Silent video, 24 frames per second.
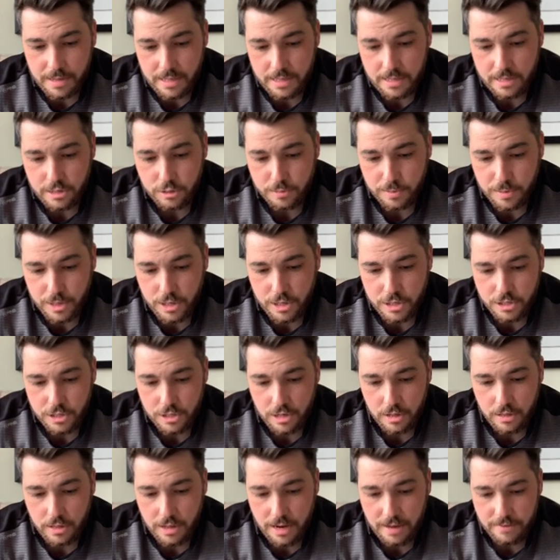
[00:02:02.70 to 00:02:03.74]
of the dispersion
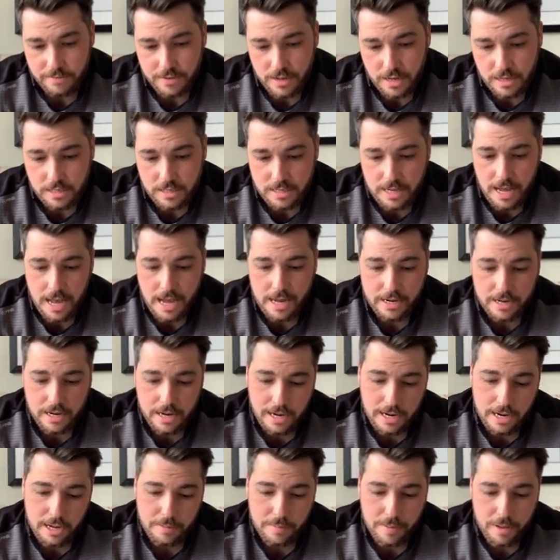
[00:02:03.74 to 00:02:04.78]
on the left-hand side and a
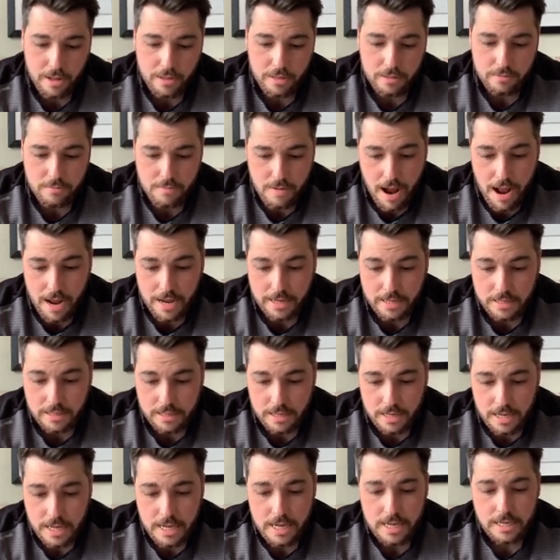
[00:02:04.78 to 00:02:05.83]
little bit on the right.
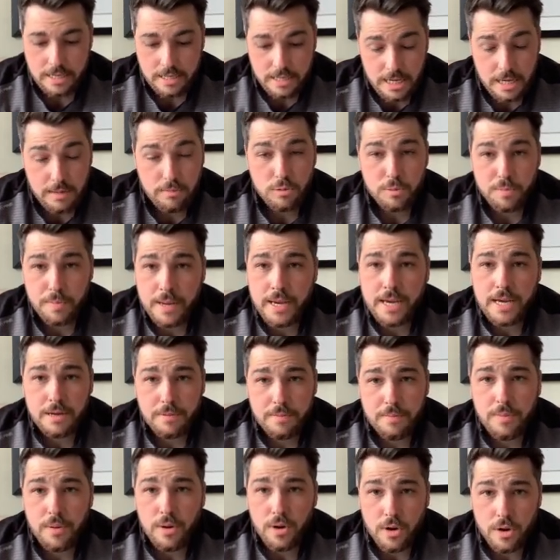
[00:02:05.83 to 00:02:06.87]
Seems big,
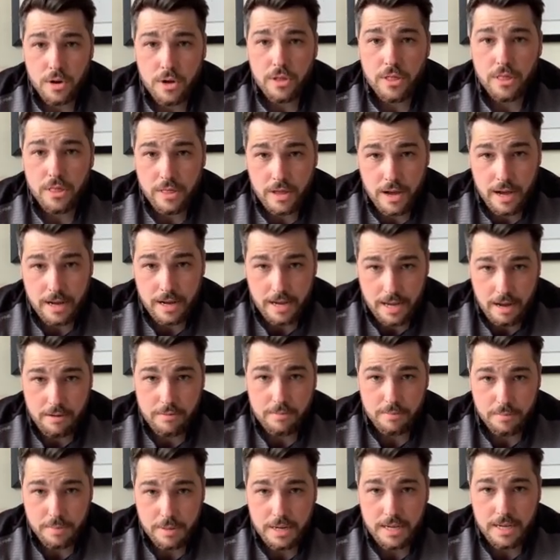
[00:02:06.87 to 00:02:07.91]
but that,
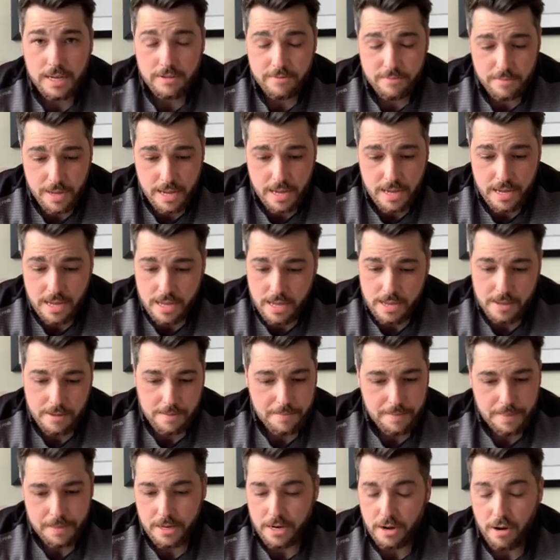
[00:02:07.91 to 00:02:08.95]
believe me,
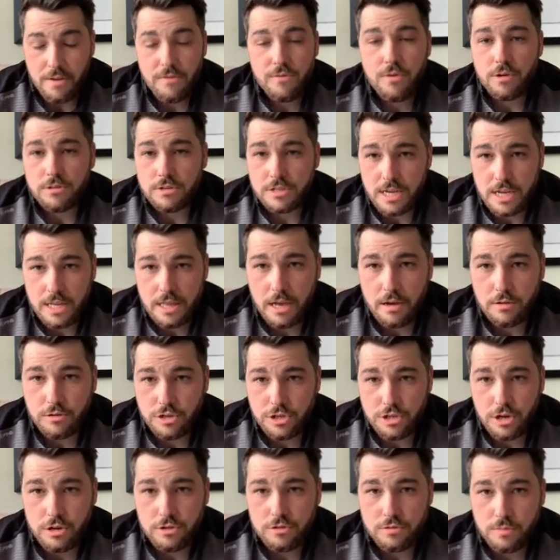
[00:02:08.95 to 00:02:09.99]
you know, everyone's hit those
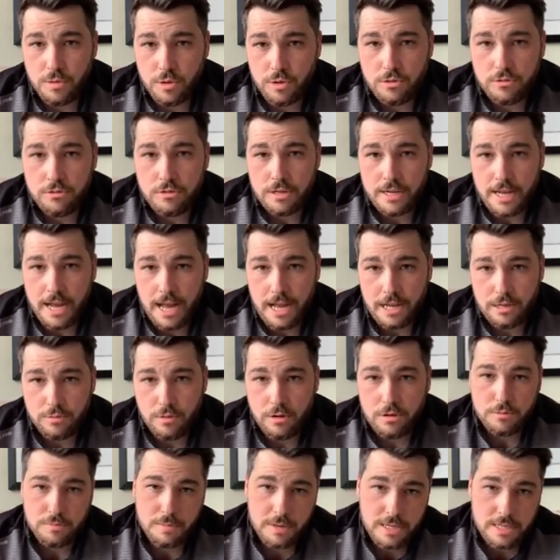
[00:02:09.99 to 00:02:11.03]
shots from a hundred yards, whether
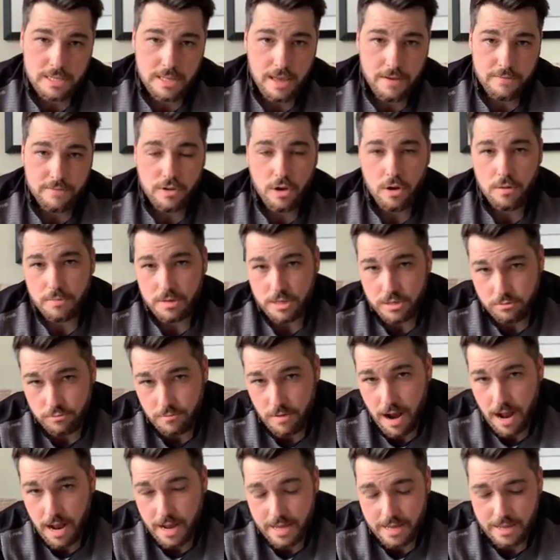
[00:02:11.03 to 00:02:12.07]
it's missed left or missed
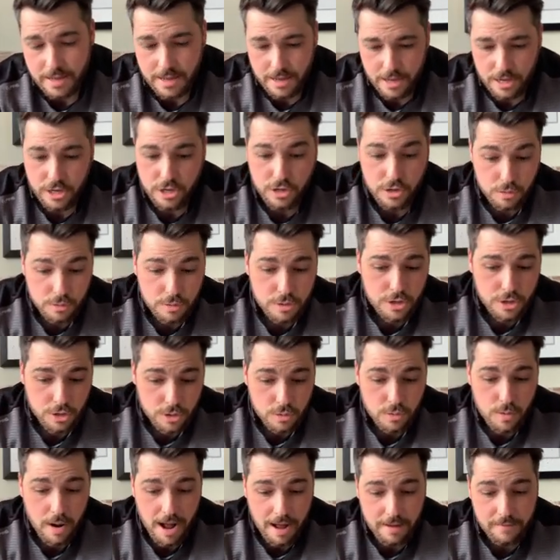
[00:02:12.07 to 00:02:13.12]
right. You
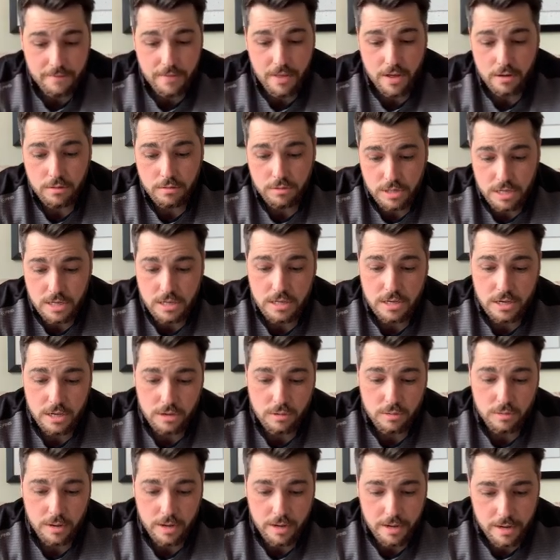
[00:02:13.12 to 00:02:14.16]
do have those in
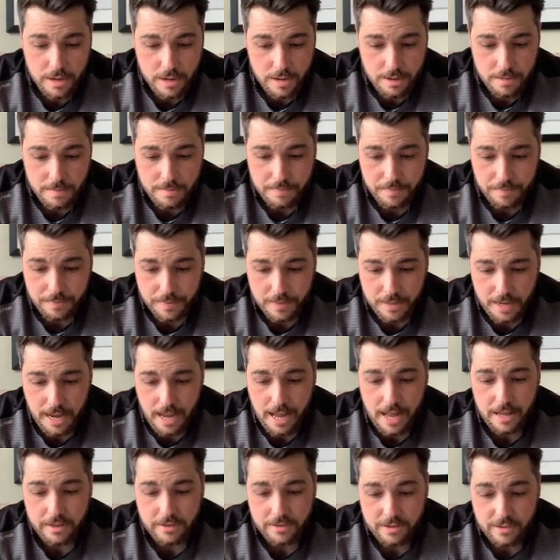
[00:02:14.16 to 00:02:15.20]
you, um,
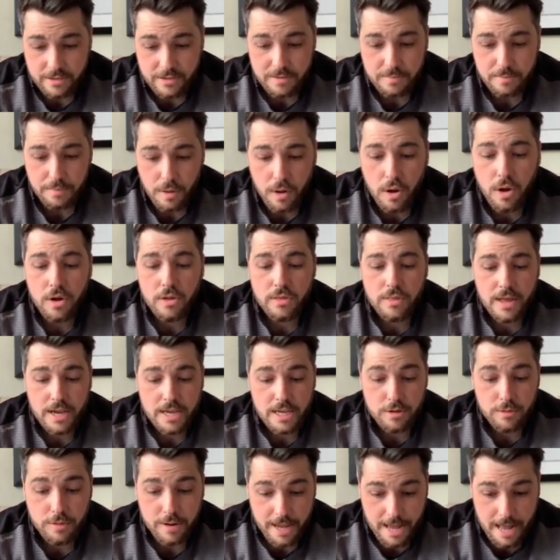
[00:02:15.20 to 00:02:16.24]
and it's important that
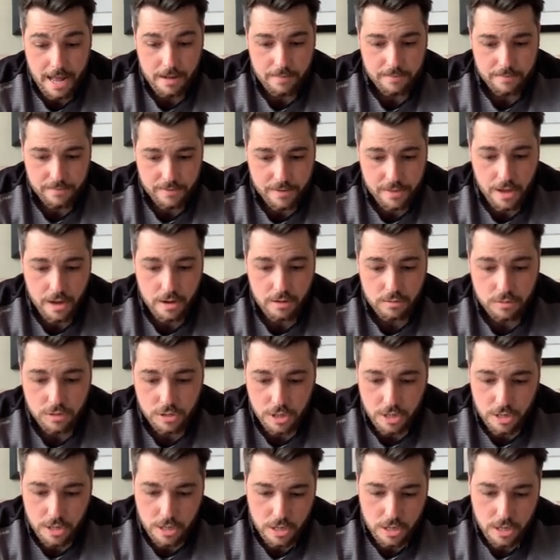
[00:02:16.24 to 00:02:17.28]
you account for those.
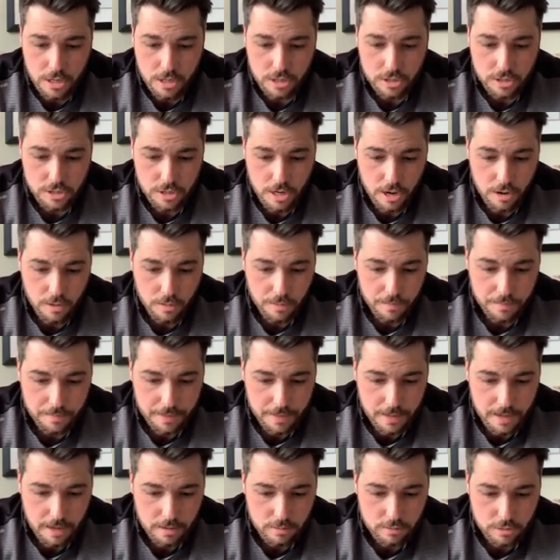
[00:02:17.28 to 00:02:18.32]
So
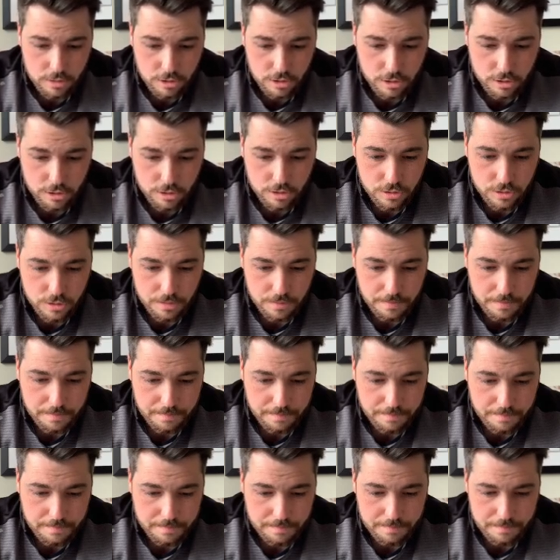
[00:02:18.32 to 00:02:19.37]
I'll just
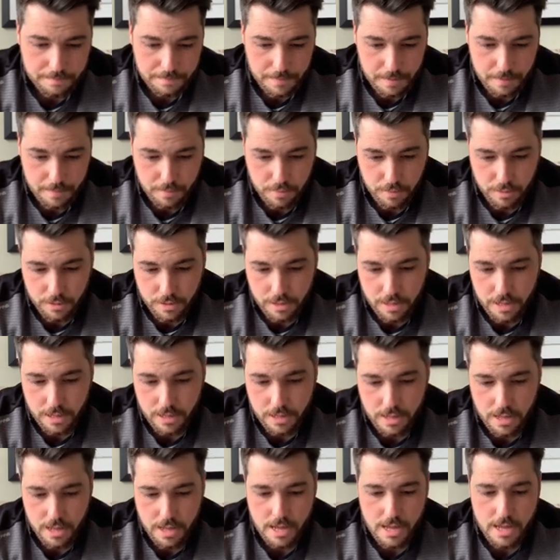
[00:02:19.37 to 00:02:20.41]
put
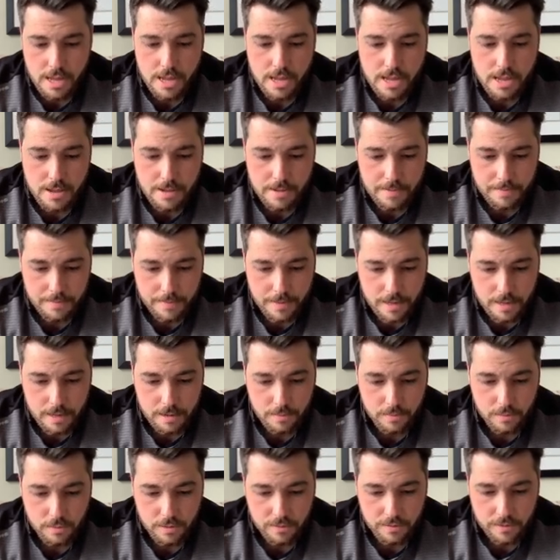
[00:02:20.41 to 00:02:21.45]
this in,
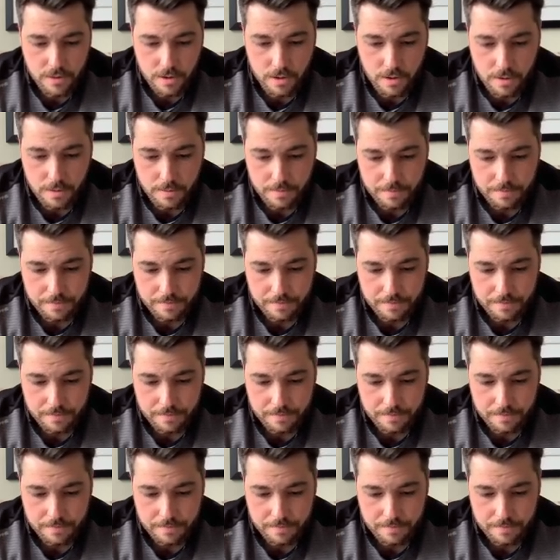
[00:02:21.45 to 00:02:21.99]
and we've got,